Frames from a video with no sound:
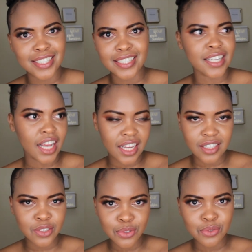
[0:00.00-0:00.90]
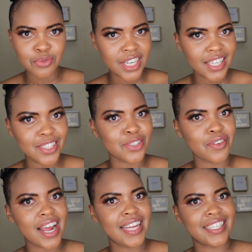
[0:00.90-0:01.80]
This, like, you really
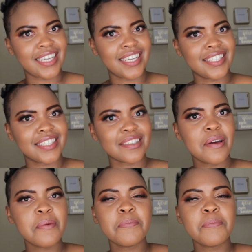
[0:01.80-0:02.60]
tried it.